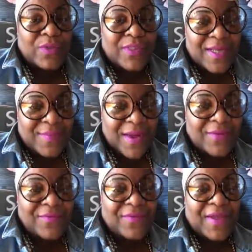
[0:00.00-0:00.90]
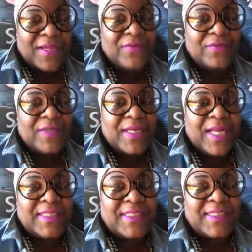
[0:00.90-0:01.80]
step out on faith, and
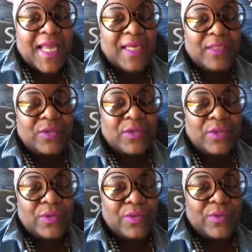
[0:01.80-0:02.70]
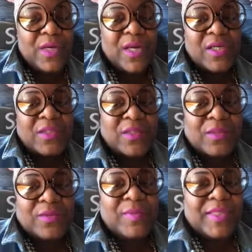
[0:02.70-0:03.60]
I decided to
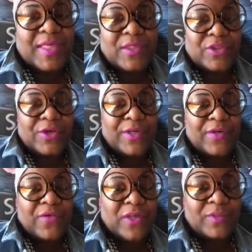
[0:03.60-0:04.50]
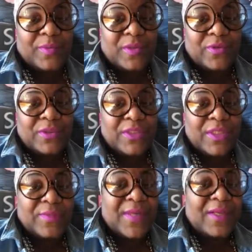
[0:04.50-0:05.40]
begin a journey of
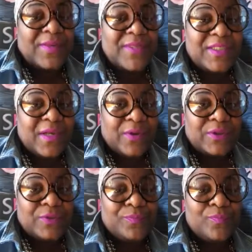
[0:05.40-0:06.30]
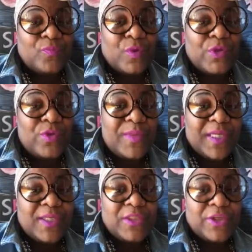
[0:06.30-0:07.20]
entrepreneurship. Now, let me tell you, when you
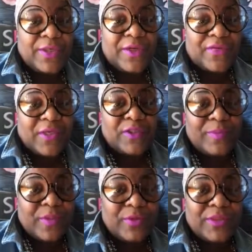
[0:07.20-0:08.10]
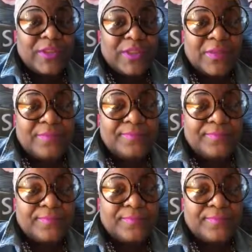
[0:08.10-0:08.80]
begin a journey of entrepreneurship,